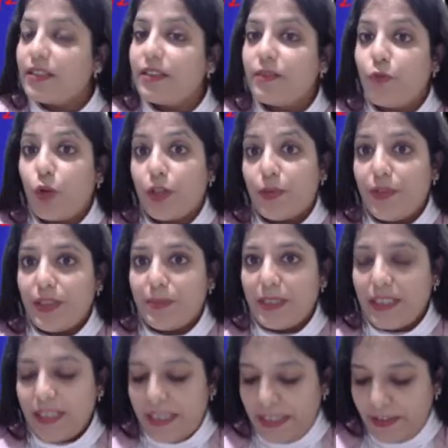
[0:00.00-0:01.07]
What will be
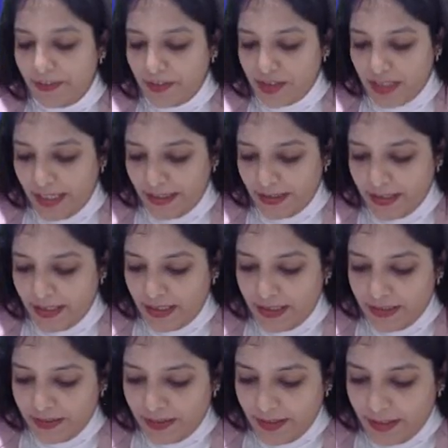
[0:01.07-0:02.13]
the interest, guys?
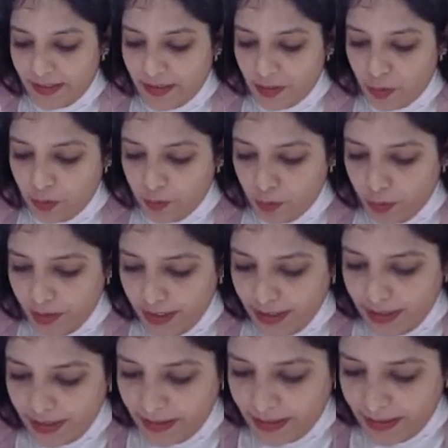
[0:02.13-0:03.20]
3048,
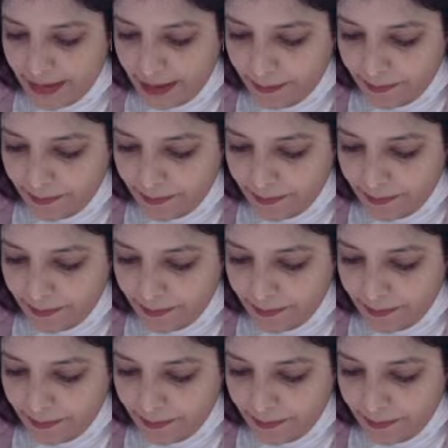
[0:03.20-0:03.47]
yeah,